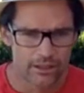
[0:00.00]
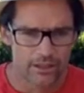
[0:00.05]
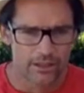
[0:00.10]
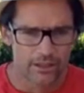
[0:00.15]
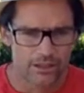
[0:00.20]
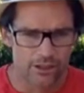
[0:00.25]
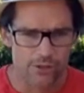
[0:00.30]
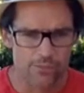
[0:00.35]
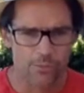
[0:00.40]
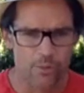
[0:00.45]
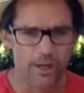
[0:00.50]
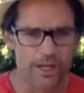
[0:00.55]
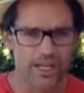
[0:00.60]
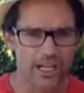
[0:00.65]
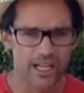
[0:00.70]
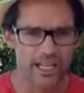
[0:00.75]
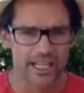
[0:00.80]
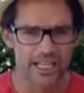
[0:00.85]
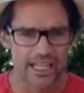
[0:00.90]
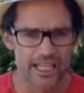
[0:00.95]

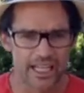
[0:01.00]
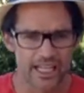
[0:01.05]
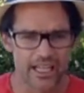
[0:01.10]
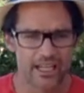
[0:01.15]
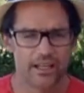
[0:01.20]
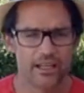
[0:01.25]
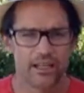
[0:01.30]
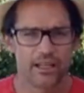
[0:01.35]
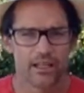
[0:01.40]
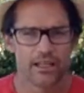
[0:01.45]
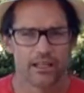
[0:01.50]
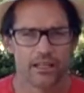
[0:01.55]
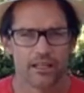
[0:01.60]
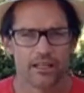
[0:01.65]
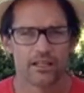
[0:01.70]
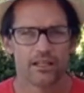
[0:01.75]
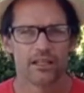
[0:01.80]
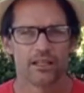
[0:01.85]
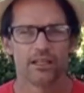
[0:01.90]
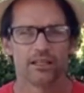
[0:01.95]
Sprinkling in
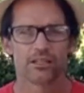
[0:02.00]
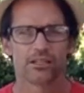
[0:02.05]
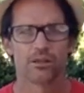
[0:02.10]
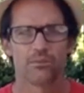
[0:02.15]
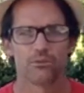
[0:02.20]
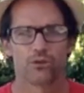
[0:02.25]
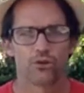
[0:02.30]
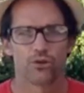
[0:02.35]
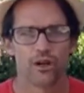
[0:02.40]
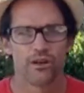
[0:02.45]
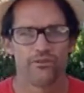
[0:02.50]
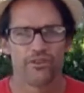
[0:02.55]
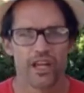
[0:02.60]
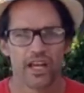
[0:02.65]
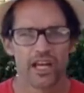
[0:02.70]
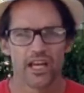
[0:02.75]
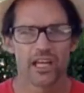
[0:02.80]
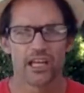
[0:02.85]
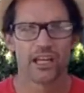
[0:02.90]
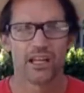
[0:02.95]
some
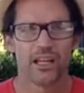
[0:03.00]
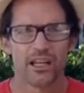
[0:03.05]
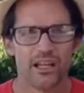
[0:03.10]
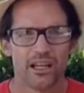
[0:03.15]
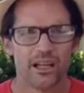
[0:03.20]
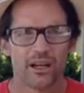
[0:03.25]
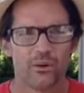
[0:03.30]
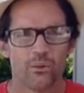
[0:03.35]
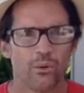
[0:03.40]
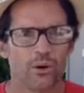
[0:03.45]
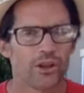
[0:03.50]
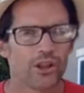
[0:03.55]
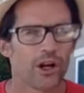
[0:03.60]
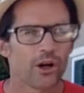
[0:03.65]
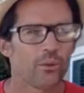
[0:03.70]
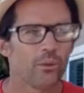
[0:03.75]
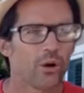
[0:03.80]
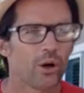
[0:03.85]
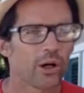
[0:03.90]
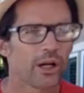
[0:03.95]
trivia with
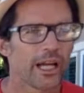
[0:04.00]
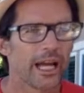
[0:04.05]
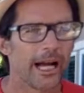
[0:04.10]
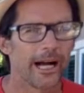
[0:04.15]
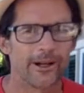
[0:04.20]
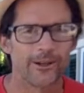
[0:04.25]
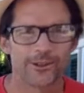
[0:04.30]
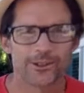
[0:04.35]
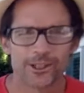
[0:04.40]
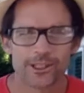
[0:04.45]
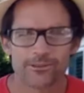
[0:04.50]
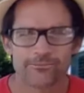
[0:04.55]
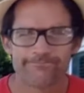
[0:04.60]
our workout.